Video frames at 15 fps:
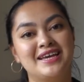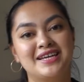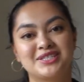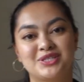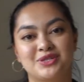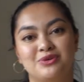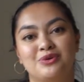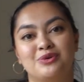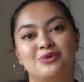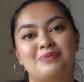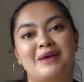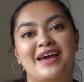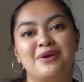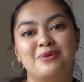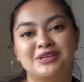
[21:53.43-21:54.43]
So
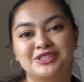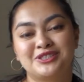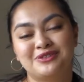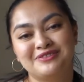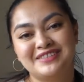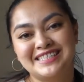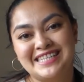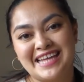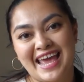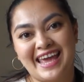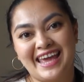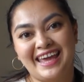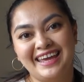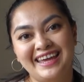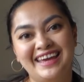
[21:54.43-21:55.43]
my question of the
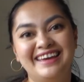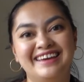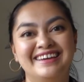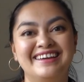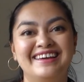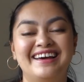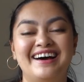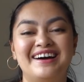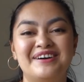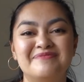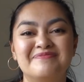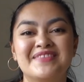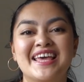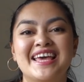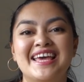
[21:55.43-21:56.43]
day
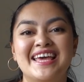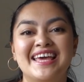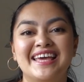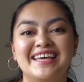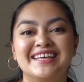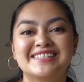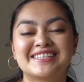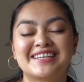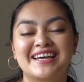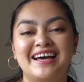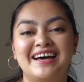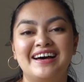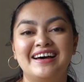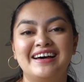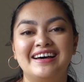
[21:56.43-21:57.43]
is,
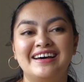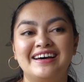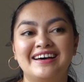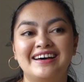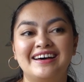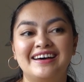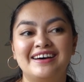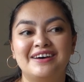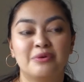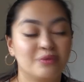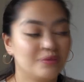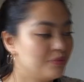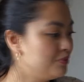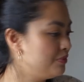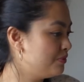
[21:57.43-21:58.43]

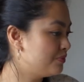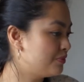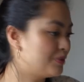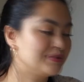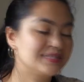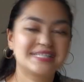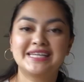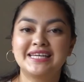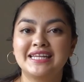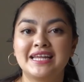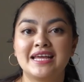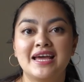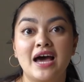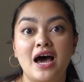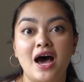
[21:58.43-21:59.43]
what was it?
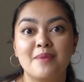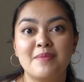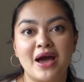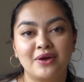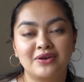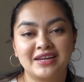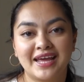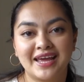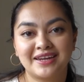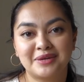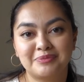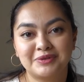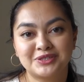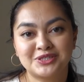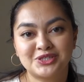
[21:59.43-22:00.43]
How did I end
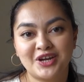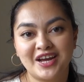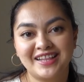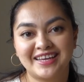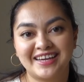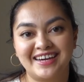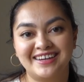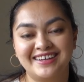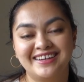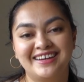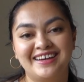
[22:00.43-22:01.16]
up in Australia?